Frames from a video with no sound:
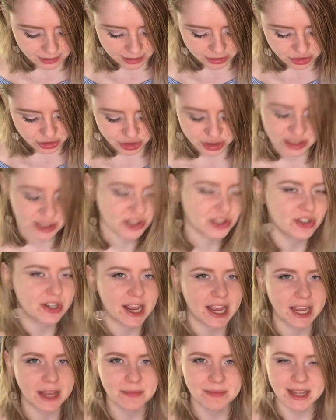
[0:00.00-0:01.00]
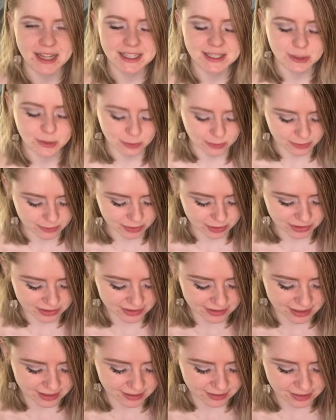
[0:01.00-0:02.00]
it's just your name. That's
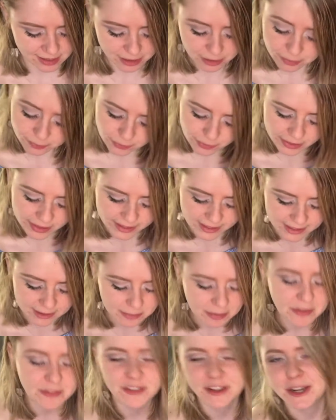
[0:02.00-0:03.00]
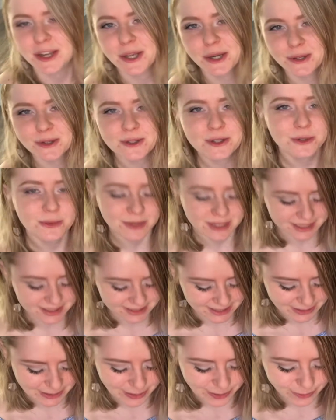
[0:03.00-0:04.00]
cool. Thank you for liking my video 2
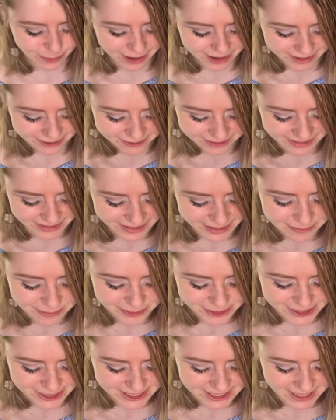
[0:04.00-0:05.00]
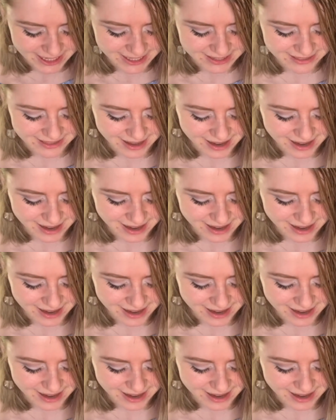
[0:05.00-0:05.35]
weeks ago. I really appreciate